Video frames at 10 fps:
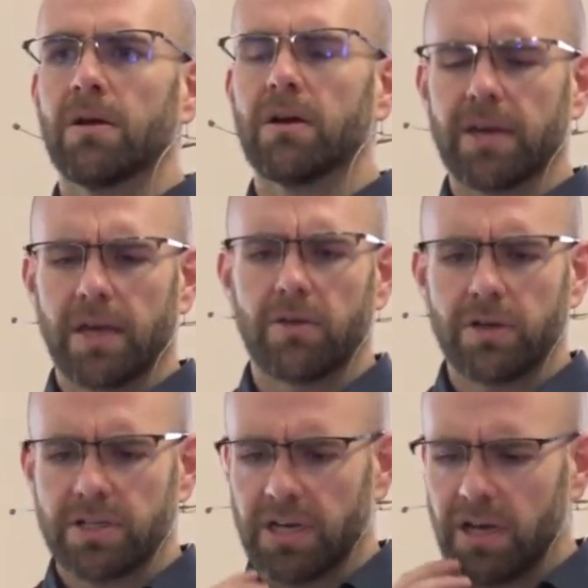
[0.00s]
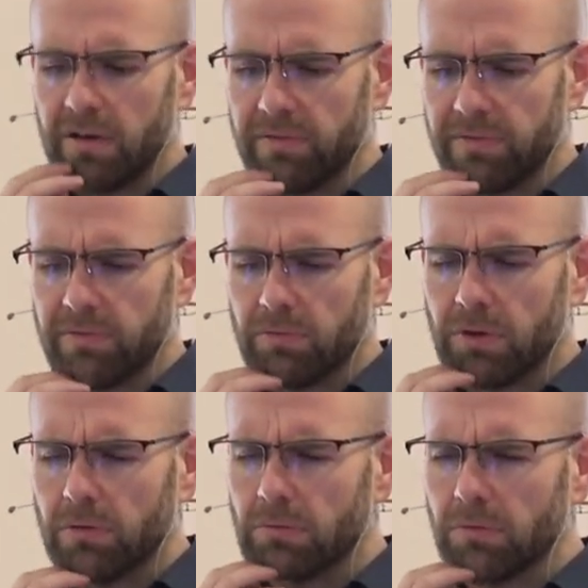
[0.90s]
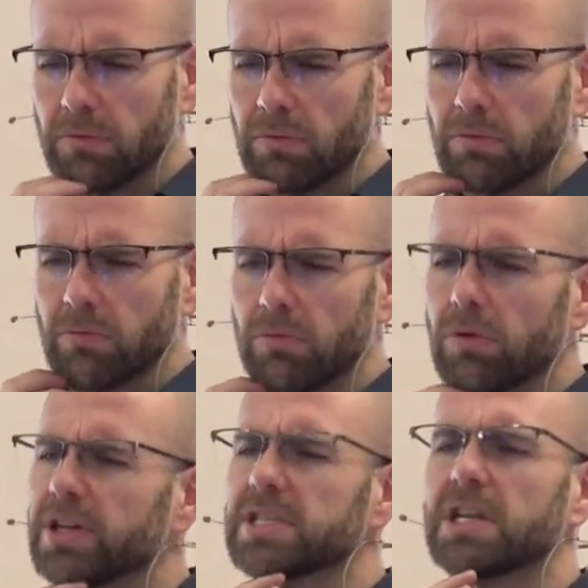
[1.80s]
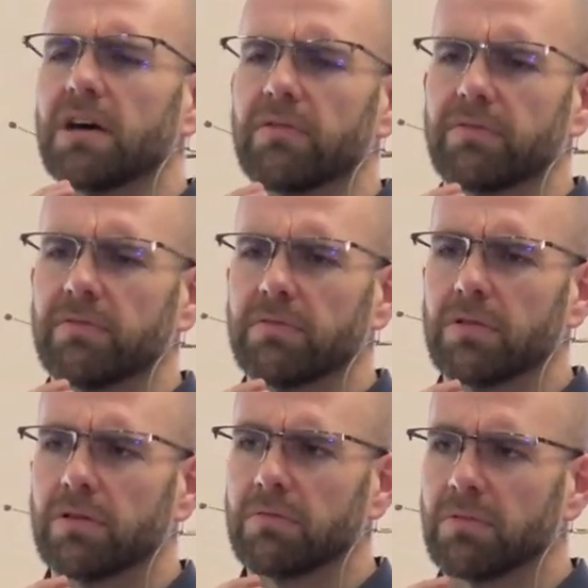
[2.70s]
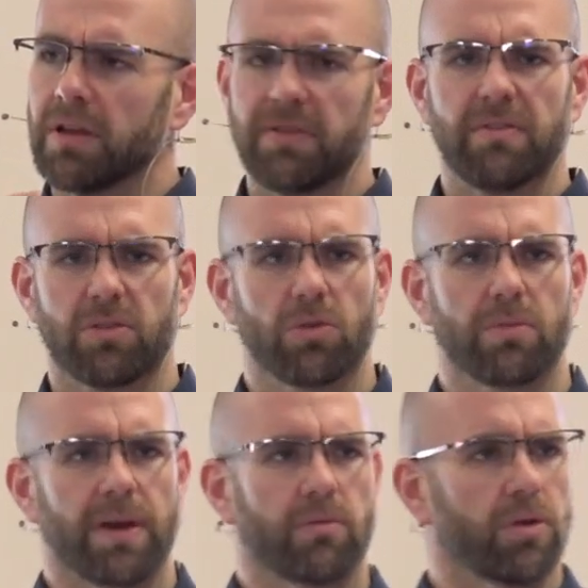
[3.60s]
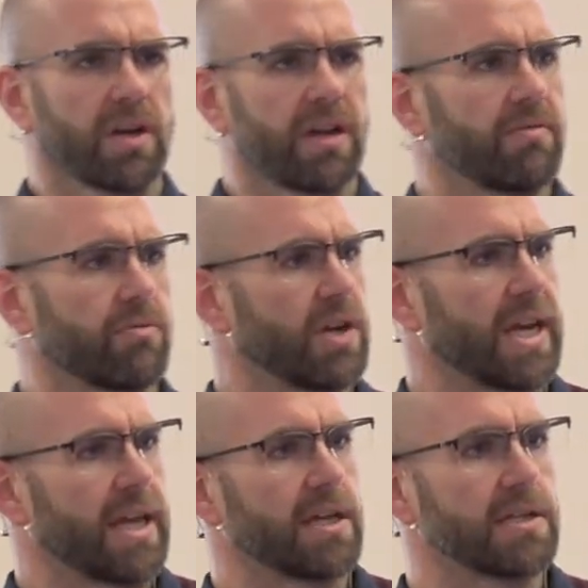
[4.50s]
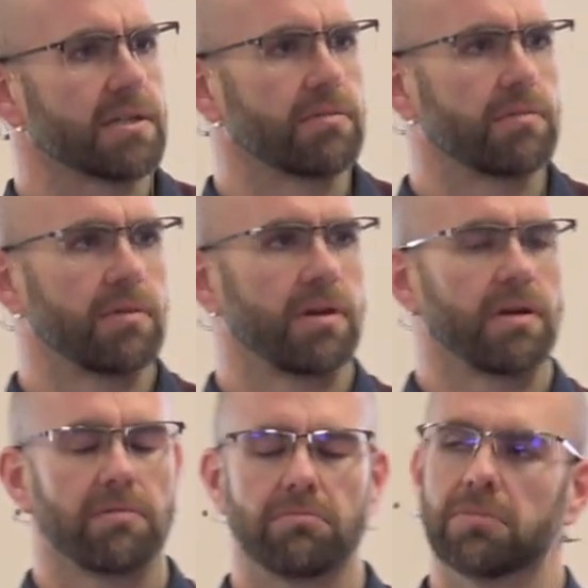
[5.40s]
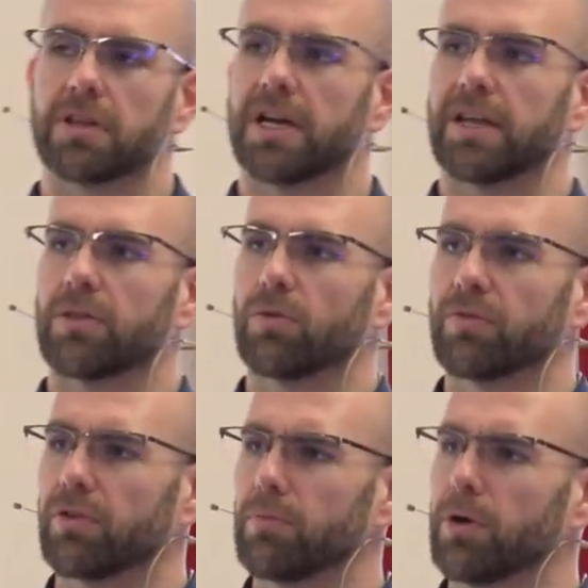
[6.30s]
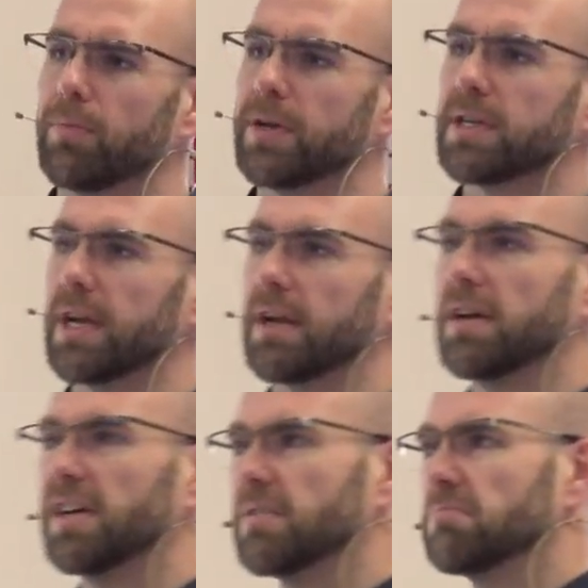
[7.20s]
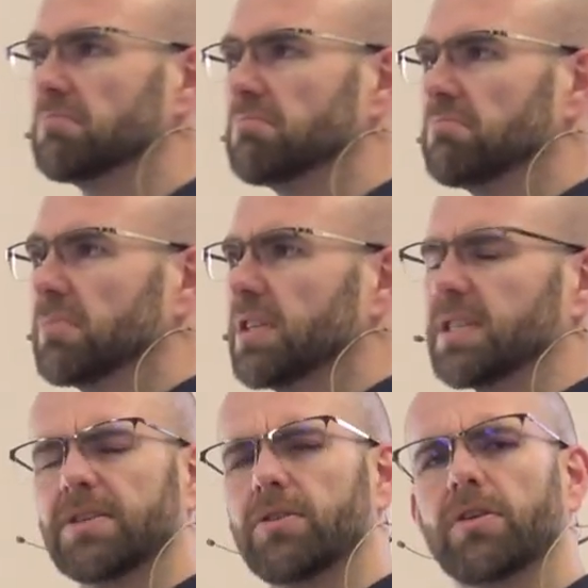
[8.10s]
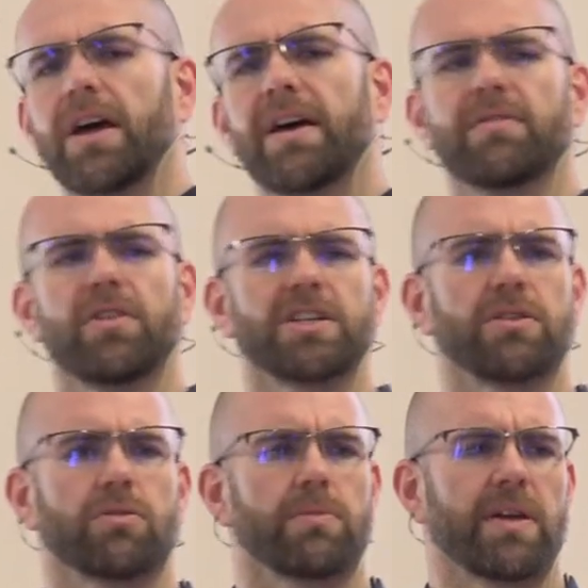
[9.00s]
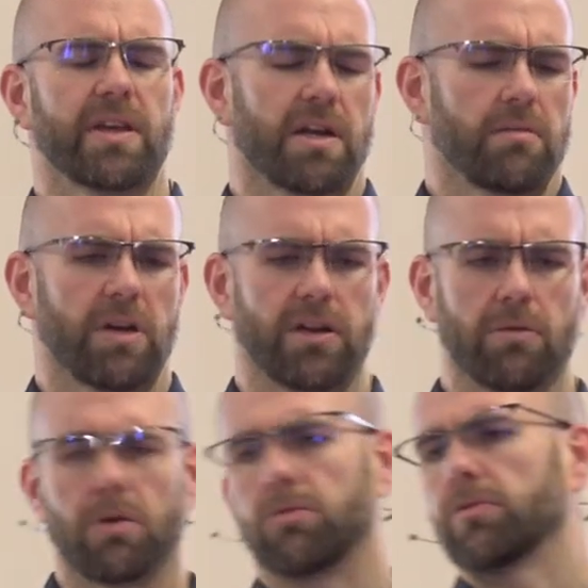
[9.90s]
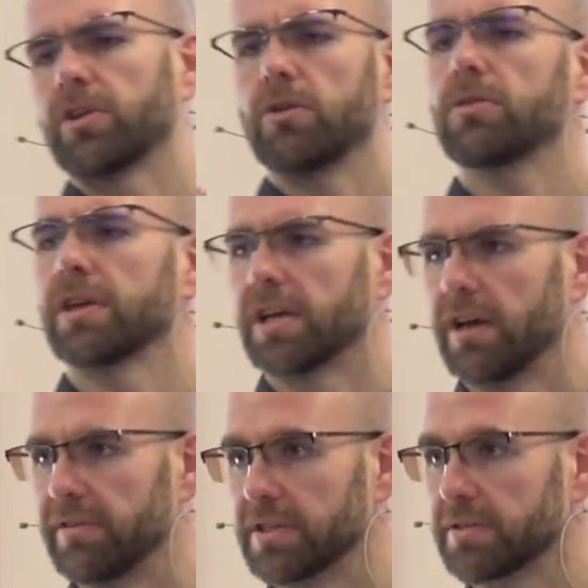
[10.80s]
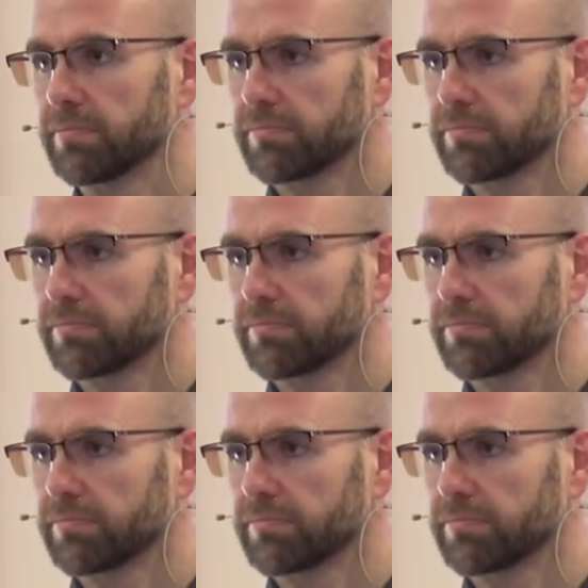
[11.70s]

"Okay, you're into love. Well, what is love? Have you ever thought about what love really is?" And the guy thought for a moment and he said, "You know, I haven't actually thought about that. I don't know. What do you think love is?"